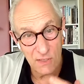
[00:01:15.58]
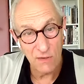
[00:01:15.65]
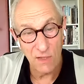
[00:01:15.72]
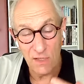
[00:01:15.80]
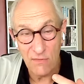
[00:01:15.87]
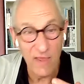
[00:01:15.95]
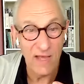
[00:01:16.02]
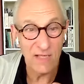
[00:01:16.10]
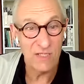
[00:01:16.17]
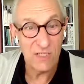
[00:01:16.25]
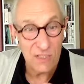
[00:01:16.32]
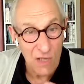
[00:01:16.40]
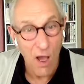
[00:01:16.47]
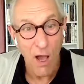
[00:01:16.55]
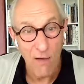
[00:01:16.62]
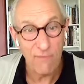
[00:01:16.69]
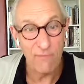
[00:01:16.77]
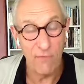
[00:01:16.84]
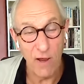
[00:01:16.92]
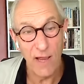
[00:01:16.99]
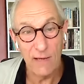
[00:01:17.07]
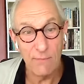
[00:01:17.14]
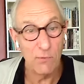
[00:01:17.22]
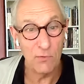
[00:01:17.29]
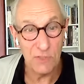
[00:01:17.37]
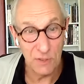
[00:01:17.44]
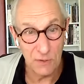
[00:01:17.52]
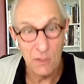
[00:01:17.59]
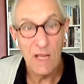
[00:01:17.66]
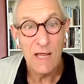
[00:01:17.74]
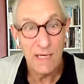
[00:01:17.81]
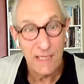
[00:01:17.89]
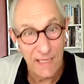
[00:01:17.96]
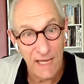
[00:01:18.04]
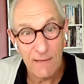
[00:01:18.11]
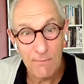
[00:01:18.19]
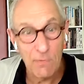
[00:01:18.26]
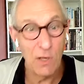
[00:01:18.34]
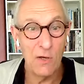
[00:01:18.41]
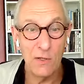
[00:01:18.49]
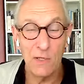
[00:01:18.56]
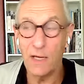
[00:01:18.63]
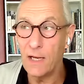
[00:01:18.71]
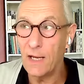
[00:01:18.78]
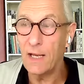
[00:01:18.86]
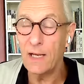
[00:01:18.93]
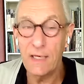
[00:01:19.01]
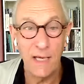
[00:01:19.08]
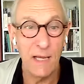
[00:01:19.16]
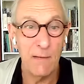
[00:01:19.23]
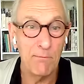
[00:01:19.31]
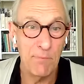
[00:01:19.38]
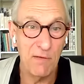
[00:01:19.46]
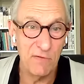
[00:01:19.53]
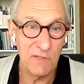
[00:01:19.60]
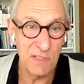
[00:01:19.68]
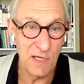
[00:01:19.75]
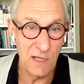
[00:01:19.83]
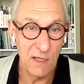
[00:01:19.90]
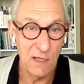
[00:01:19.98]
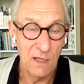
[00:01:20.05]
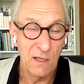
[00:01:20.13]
that their staff are able to keep learning and keep pivoting